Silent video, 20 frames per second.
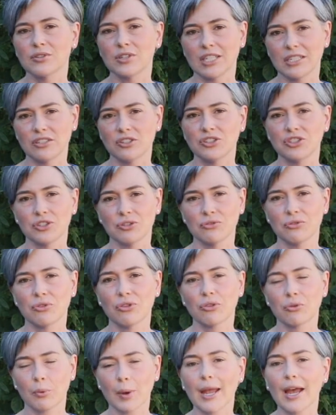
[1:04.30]
need to do
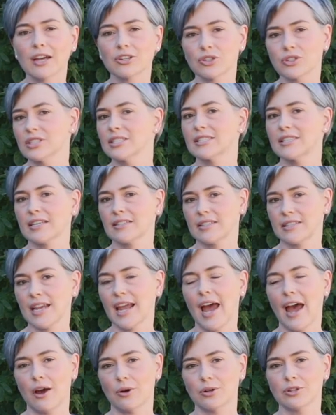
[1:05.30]
360
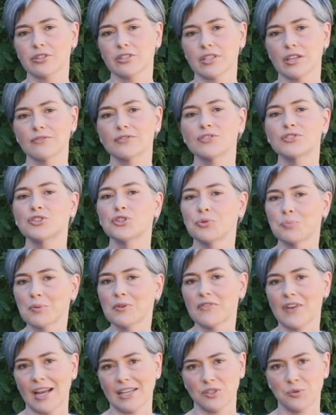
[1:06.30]
hours of
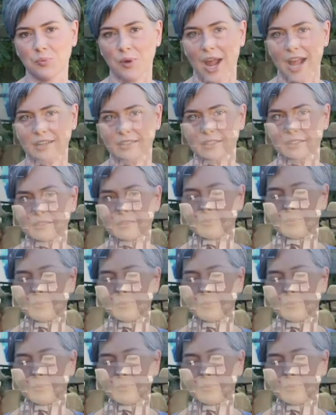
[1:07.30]
supervised practice